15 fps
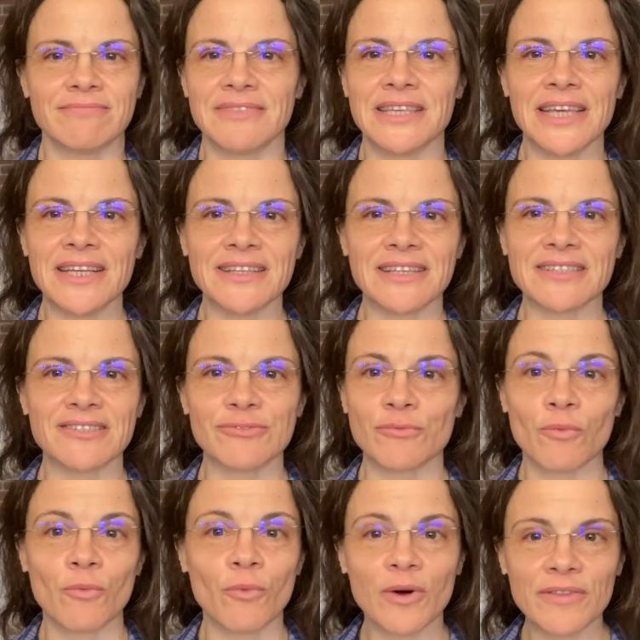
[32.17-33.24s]
the end there's
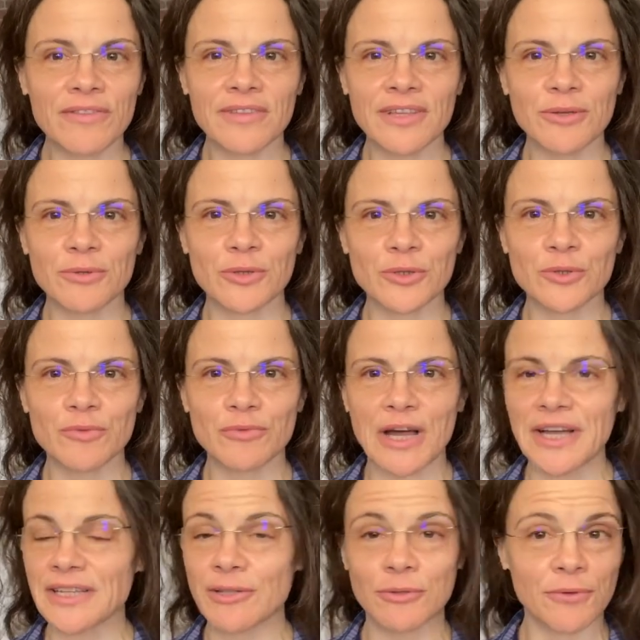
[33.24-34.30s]
one thing you don't do
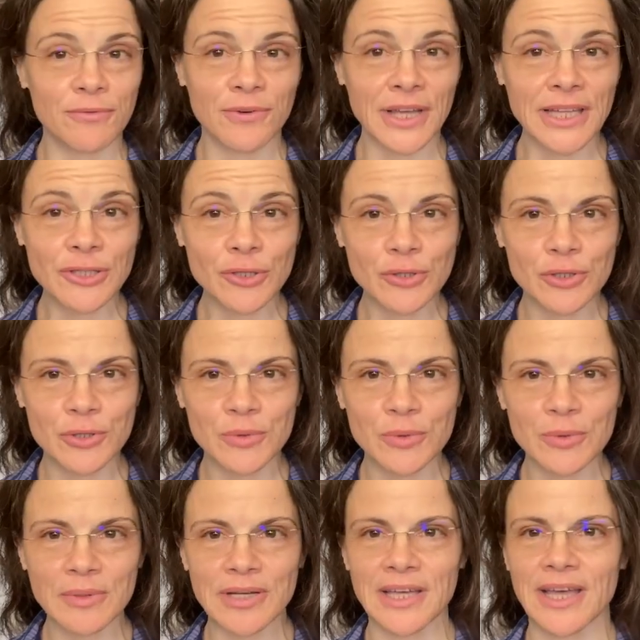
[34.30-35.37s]
right or you forget to
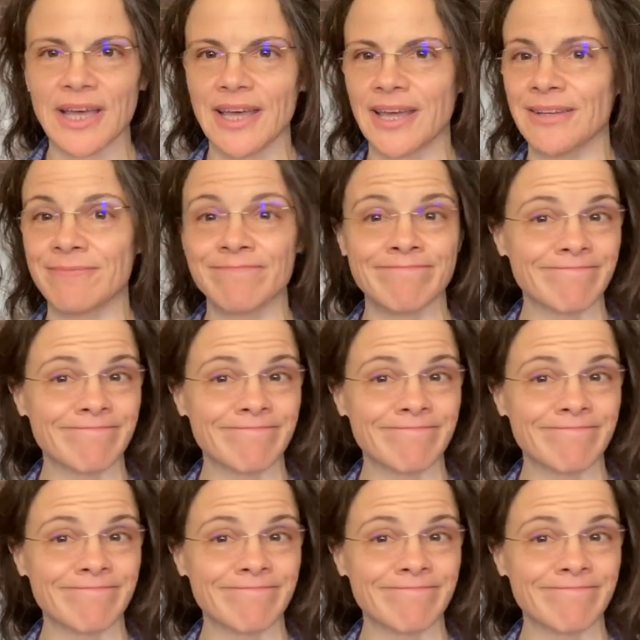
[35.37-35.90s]
do, and